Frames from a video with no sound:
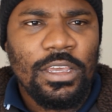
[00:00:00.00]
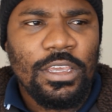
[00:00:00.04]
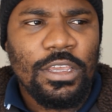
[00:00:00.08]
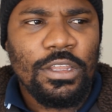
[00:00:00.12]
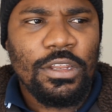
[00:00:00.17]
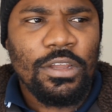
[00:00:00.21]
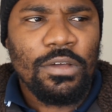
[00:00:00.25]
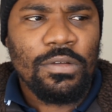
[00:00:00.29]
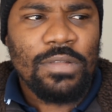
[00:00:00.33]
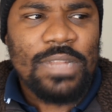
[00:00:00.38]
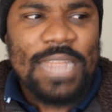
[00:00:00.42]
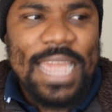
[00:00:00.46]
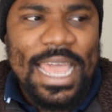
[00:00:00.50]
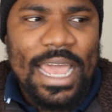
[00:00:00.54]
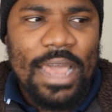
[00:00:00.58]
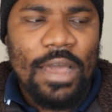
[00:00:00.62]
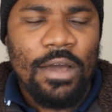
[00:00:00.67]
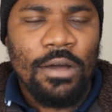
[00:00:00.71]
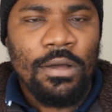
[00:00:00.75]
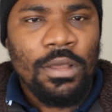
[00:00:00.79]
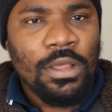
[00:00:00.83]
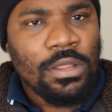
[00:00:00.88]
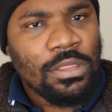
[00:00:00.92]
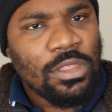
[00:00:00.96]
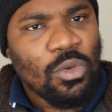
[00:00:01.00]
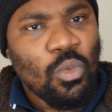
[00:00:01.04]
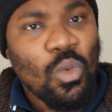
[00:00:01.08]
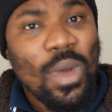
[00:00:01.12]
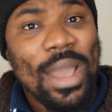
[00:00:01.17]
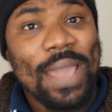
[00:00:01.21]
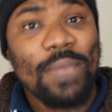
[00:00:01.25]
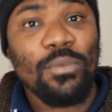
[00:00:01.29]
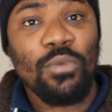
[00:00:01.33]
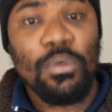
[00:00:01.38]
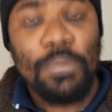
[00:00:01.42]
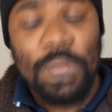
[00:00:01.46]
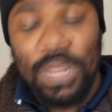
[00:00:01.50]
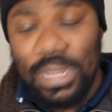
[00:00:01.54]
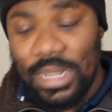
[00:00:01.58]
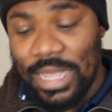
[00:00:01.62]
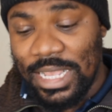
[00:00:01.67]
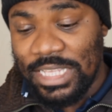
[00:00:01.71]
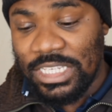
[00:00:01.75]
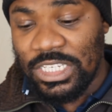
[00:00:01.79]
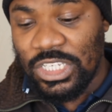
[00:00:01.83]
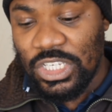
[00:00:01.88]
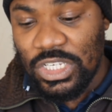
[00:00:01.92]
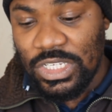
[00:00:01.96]
You know, now the white woman,
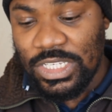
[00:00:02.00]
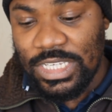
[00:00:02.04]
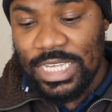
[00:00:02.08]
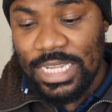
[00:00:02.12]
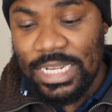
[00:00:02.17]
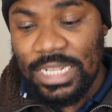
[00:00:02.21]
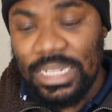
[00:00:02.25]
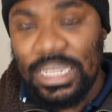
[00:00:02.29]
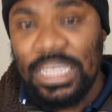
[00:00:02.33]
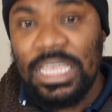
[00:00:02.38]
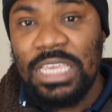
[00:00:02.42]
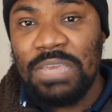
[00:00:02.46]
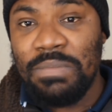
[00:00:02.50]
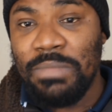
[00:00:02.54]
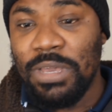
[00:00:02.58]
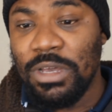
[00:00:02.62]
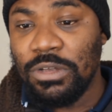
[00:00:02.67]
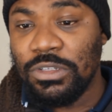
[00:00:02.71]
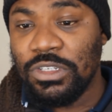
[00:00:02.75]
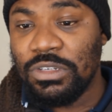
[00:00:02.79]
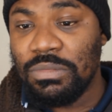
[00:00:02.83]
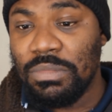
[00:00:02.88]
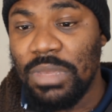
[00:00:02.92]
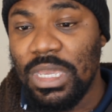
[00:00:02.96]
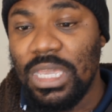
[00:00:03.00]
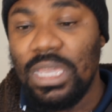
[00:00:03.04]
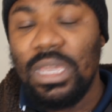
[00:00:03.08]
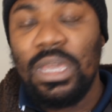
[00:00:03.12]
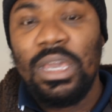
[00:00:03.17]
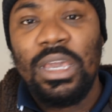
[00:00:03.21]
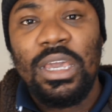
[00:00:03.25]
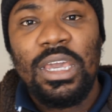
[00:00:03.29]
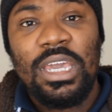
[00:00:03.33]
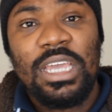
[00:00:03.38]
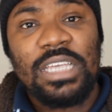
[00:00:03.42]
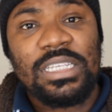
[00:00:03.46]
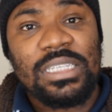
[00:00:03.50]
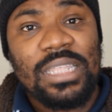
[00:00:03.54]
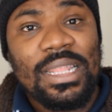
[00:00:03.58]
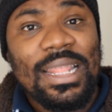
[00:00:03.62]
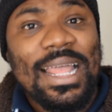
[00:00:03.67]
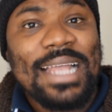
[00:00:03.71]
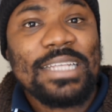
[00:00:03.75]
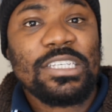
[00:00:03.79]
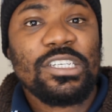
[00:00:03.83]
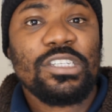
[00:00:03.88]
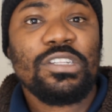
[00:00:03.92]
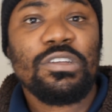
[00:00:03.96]
as she said in the email to me, is
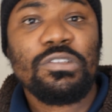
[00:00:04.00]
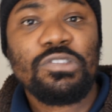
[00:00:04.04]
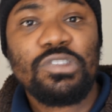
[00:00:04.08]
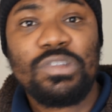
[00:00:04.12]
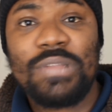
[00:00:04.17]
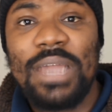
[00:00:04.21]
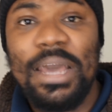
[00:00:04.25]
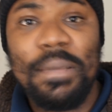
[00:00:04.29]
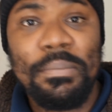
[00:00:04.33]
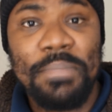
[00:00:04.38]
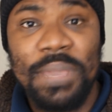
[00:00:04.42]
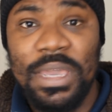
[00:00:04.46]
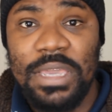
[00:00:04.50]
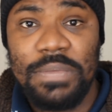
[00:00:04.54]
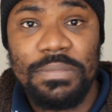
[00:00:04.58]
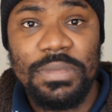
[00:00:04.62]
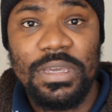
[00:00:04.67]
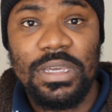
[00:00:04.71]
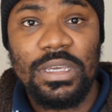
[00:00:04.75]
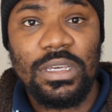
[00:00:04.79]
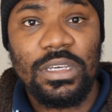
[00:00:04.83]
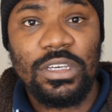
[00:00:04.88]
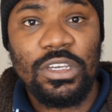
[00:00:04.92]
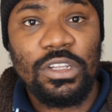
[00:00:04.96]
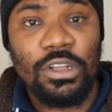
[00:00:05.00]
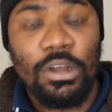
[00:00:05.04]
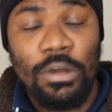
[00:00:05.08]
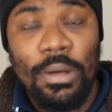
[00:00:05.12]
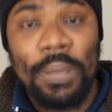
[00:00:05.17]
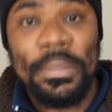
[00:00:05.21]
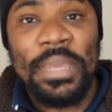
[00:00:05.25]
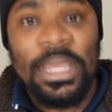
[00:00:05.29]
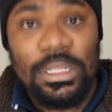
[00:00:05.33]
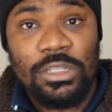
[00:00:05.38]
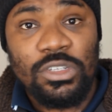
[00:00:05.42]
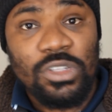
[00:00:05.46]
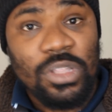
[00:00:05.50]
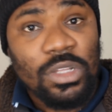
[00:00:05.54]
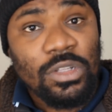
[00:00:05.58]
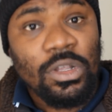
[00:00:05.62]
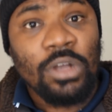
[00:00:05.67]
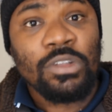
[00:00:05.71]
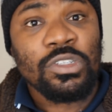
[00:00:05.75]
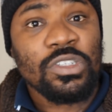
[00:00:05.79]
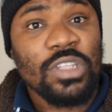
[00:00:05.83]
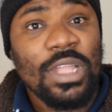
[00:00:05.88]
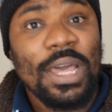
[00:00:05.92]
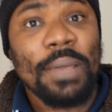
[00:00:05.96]
latching onto that baby, you know, I mean,
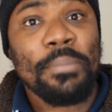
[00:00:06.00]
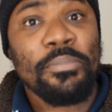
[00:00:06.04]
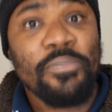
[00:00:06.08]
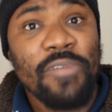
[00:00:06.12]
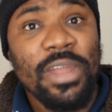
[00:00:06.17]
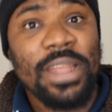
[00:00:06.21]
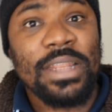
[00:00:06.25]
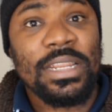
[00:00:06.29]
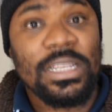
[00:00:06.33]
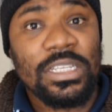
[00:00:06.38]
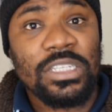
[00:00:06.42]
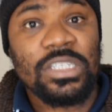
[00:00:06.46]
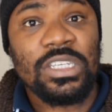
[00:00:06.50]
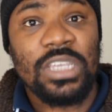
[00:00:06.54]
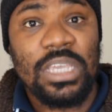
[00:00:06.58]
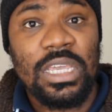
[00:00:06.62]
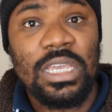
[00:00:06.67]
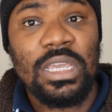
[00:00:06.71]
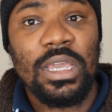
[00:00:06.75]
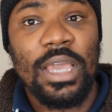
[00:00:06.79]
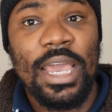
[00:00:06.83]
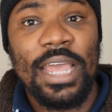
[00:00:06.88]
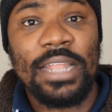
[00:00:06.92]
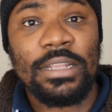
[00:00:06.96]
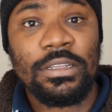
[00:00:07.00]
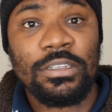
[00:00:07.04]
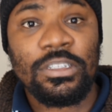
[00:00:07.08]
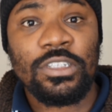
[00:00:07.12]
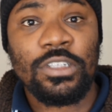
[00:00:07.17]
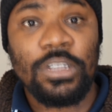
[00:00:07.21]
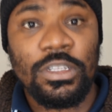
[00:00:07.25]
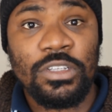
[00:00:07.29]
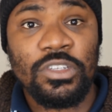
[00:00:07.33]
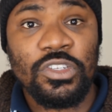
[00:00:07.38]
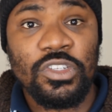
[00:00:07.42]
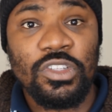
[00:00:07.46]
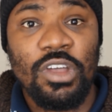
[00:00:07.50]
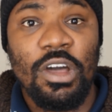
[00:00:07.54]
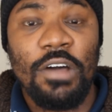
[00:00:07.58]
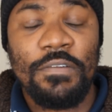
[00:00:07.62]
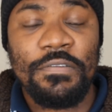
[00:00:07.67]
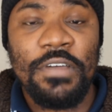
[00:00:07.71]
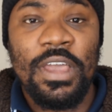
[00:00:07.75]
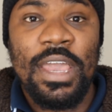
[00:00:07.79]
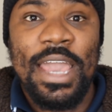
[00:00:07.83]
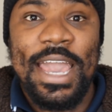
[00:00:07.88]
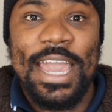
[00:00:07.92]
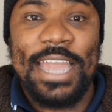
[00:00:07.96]
onto that pregnancy and
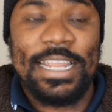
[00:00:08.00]
stuff.